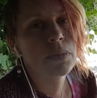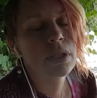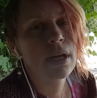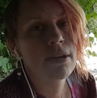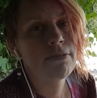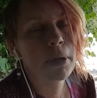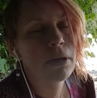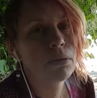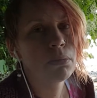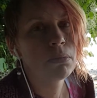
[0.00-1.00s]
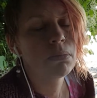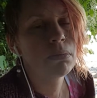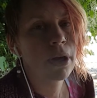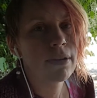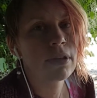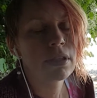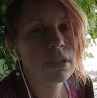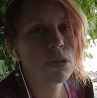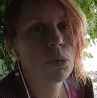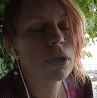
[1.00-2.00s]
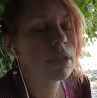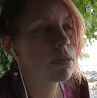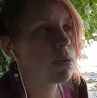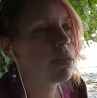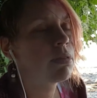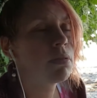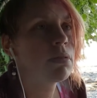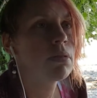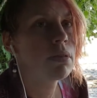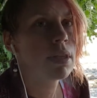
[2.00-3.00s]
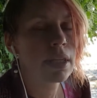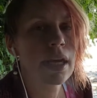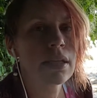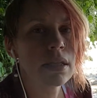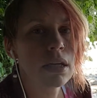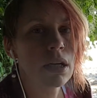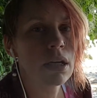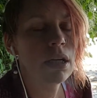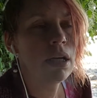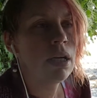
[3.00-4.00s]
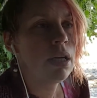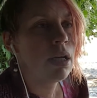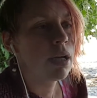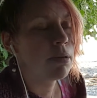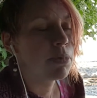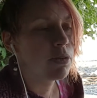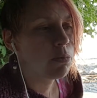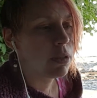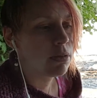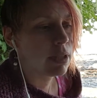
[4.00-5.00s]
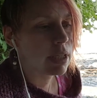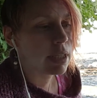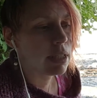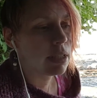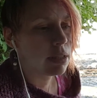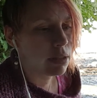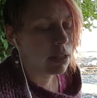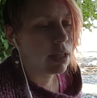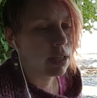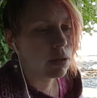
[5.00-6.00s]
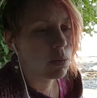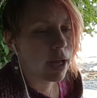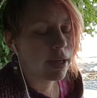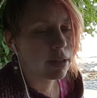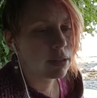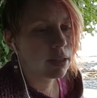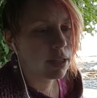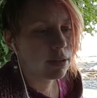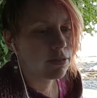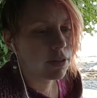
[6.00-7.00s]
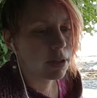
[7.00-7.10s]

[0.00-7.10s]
to have my own private ceremonies with the land here. So I've been doing this a little while of